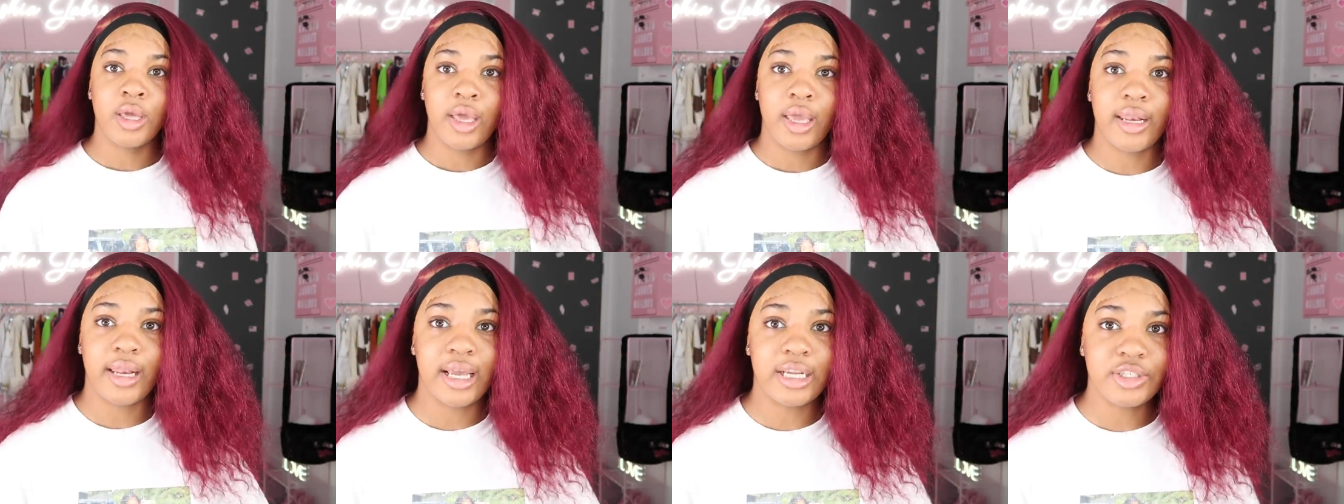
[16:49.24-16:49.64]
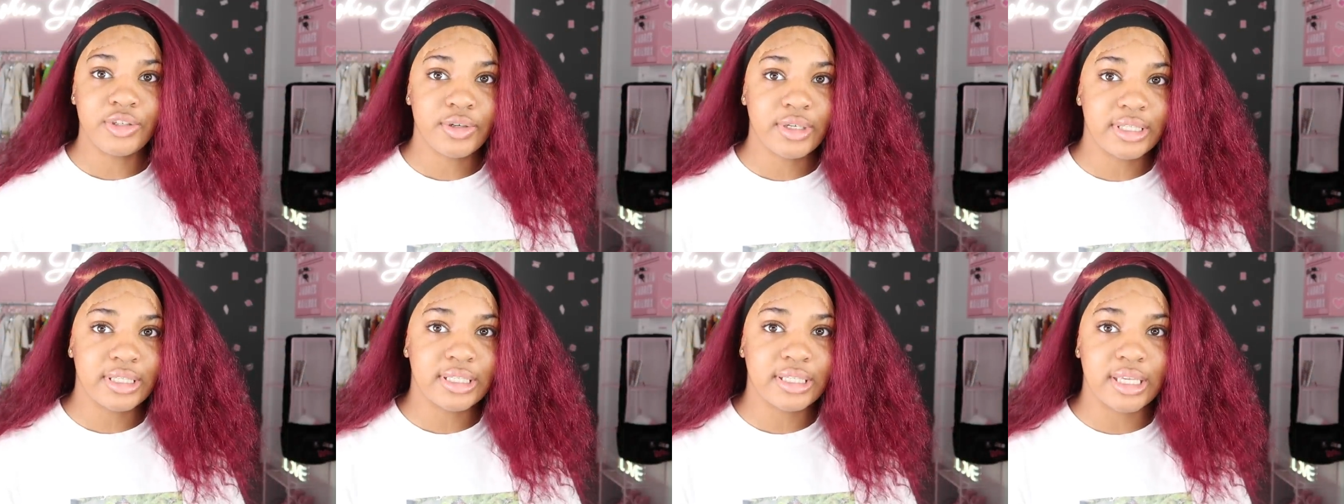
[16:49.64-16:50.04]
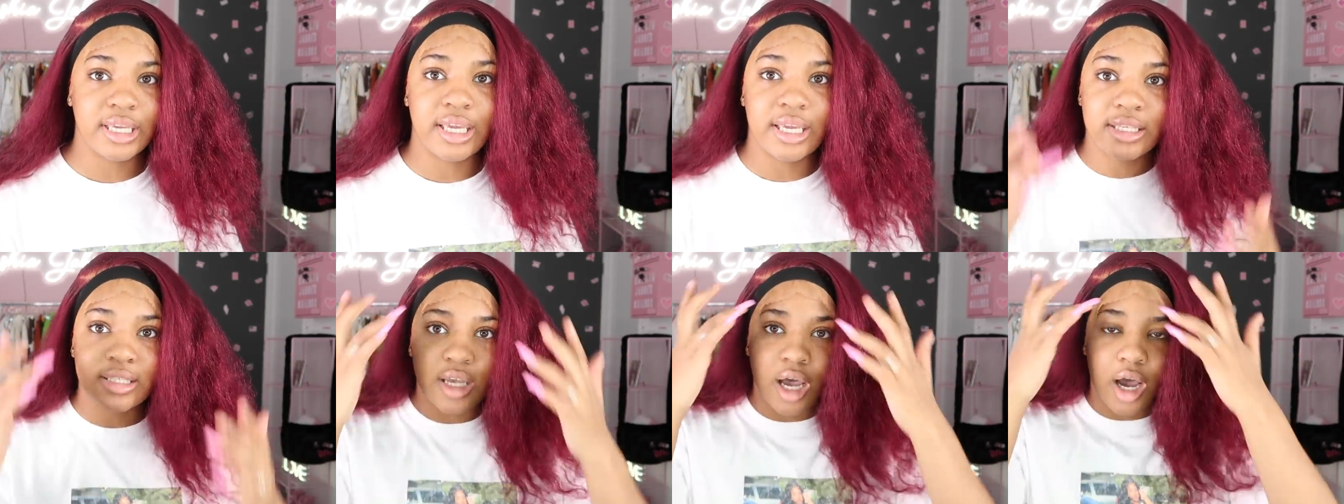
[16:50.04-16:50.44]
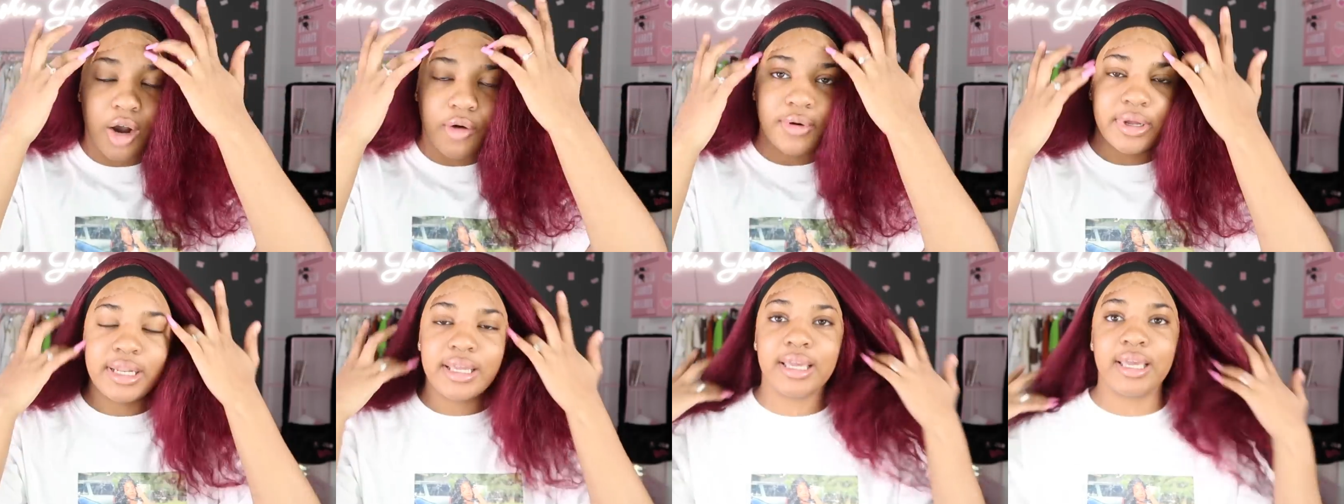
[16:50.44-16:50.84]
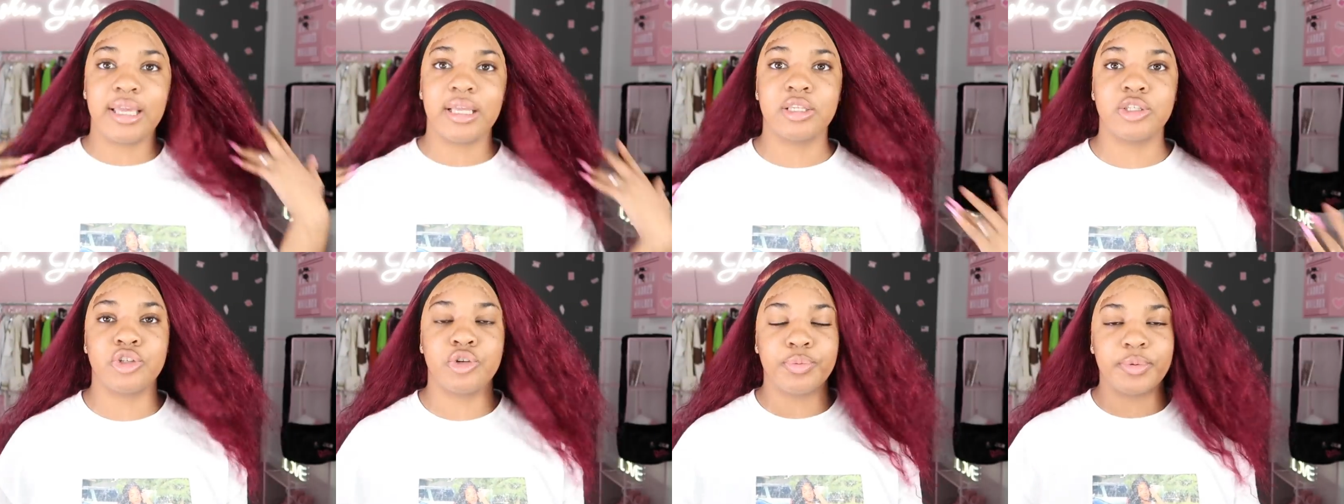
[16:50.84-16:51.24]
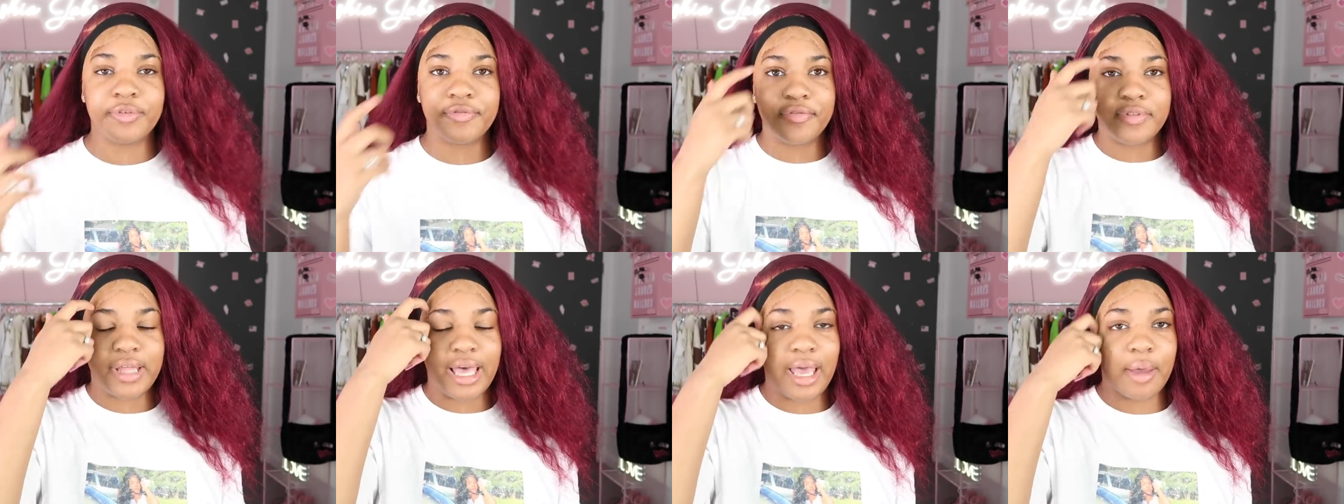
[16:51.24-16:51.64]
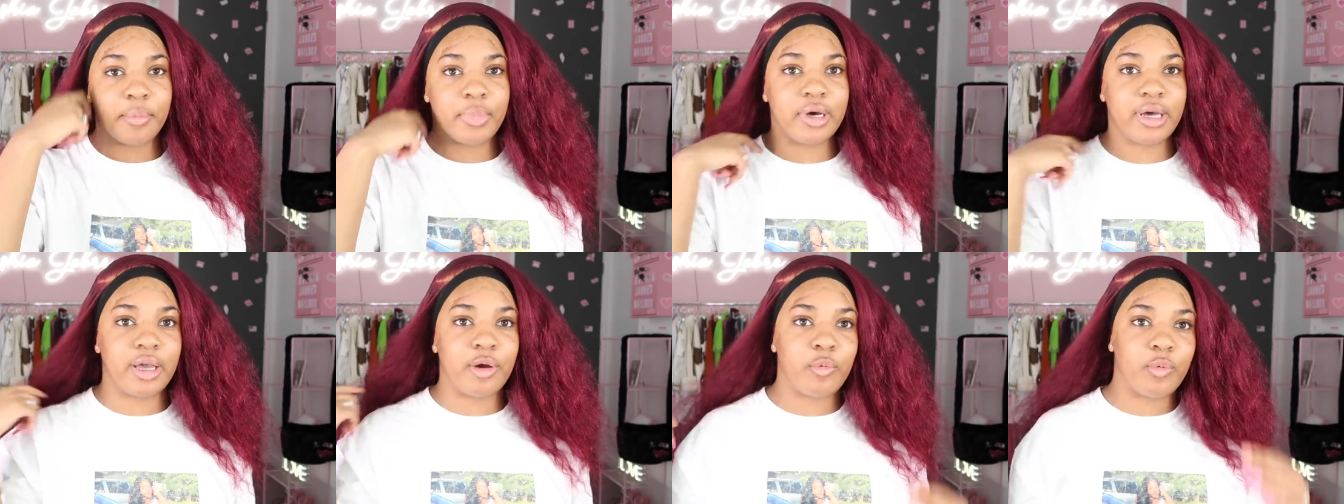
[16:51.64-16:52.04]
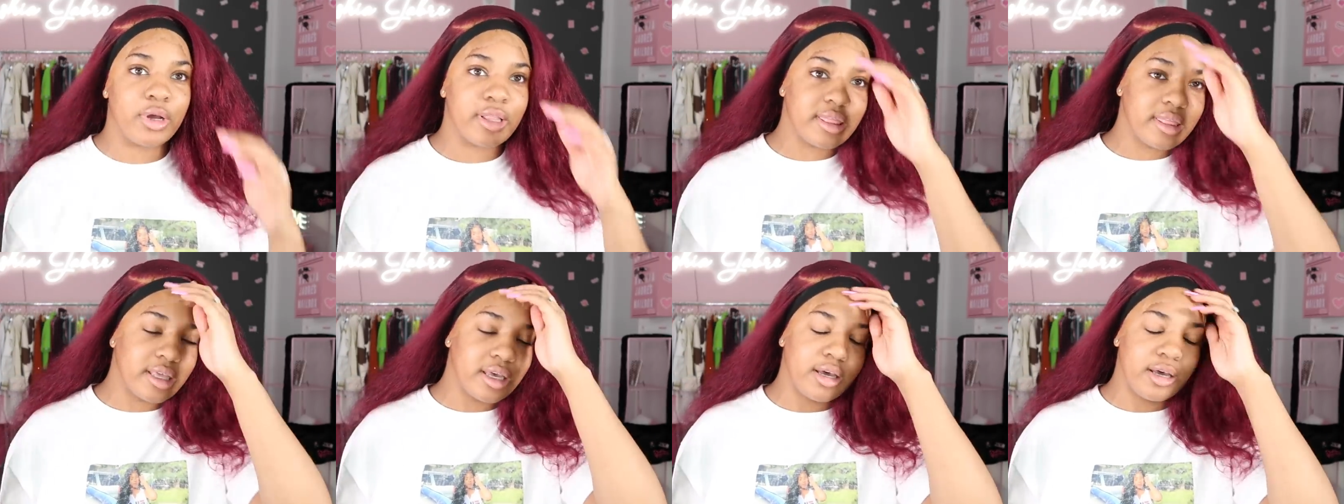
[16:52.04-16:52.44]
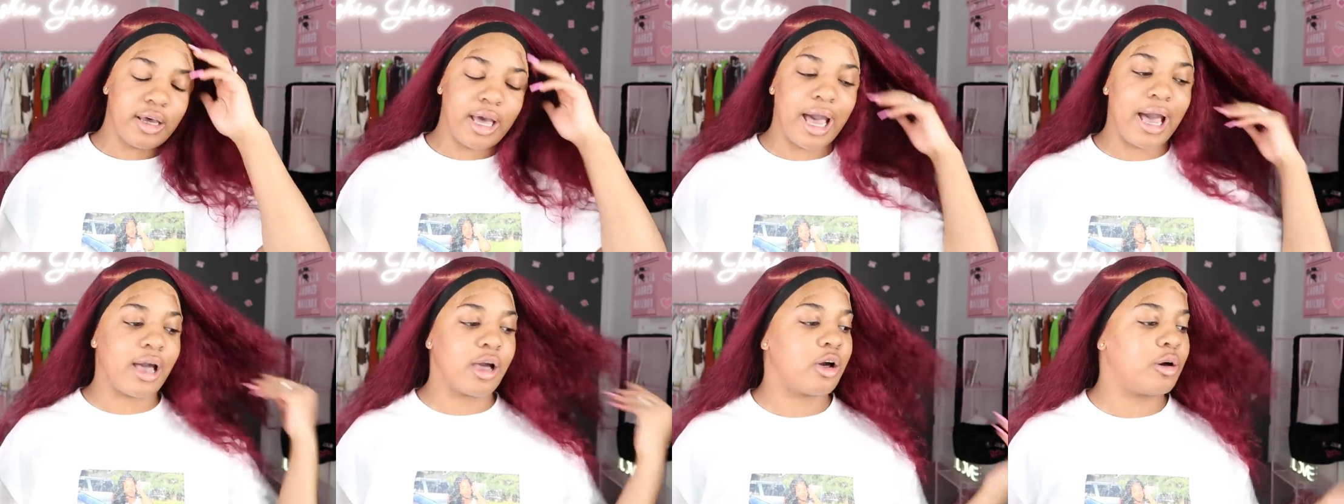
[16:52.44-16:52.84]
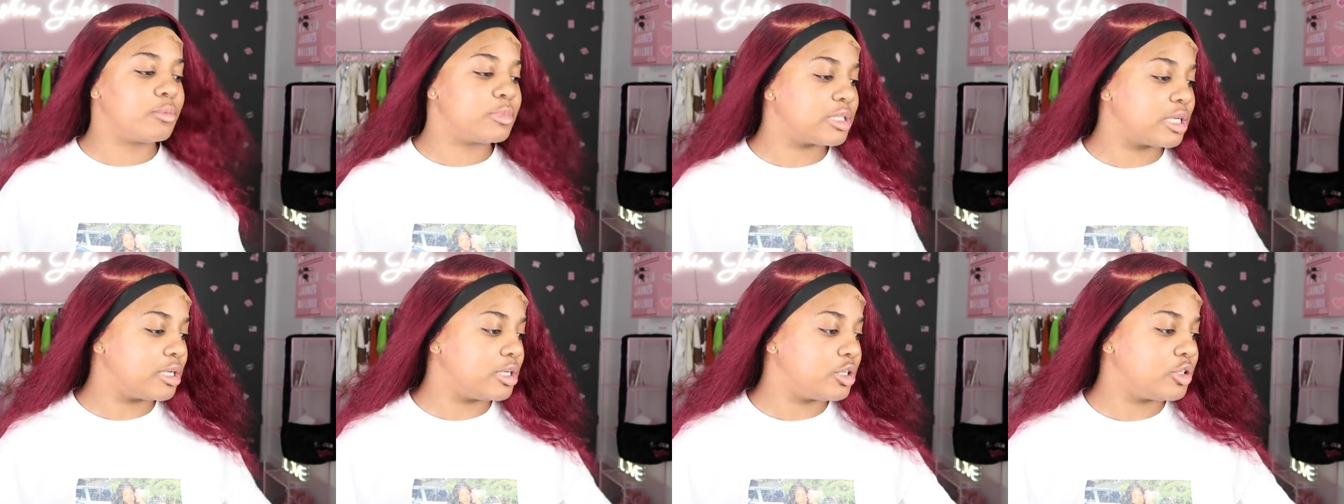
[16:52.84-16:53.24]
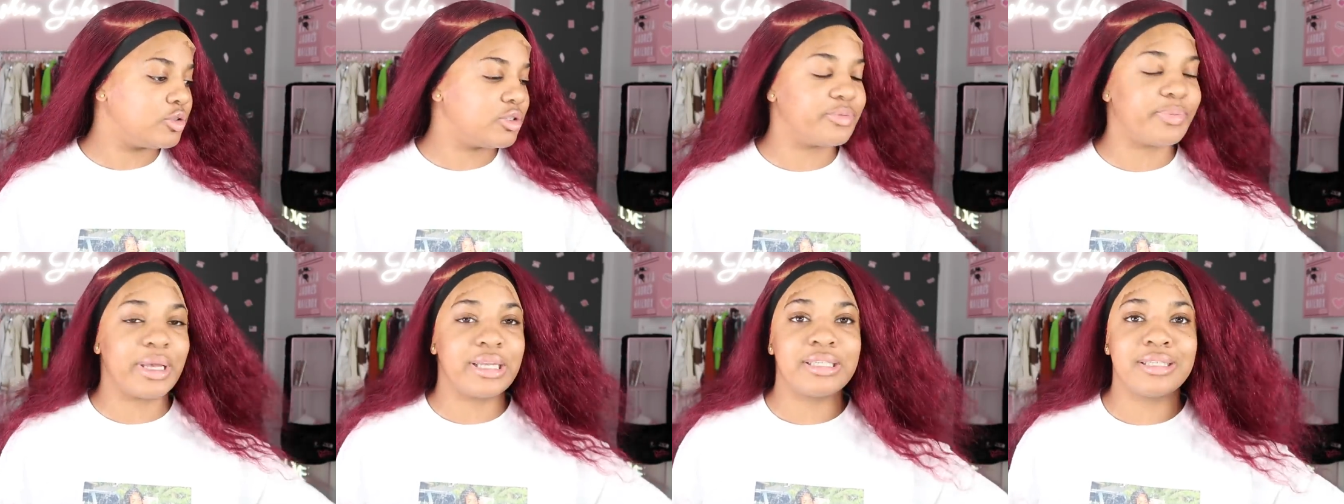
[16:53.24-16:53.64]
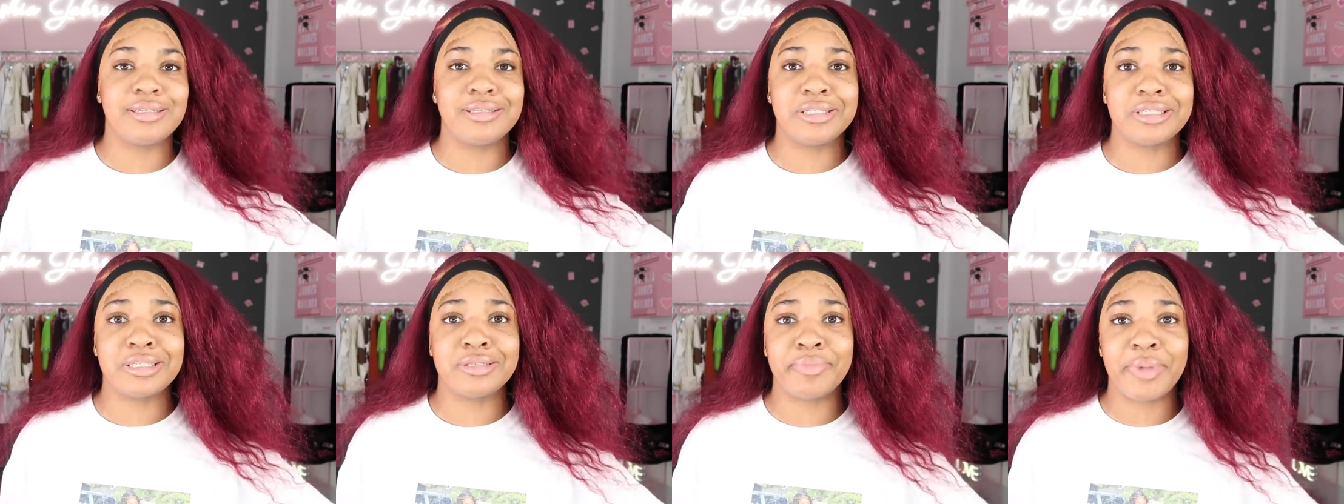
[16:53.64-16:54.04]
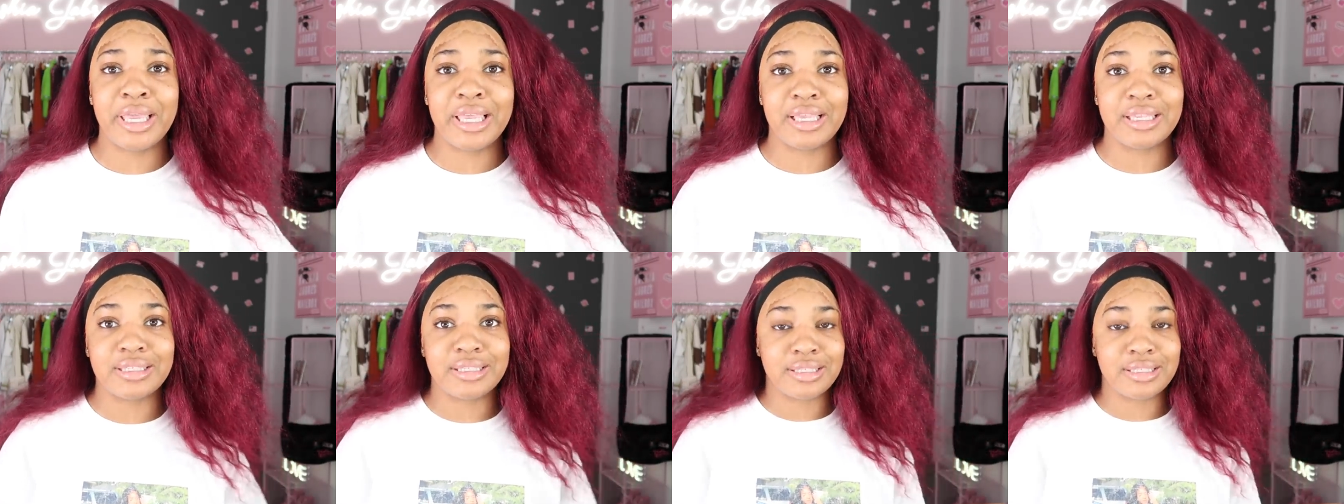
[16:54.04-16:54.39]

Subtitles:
And as you can see, it's already getting super flat, but what the hot comb is gonna do is basically just make it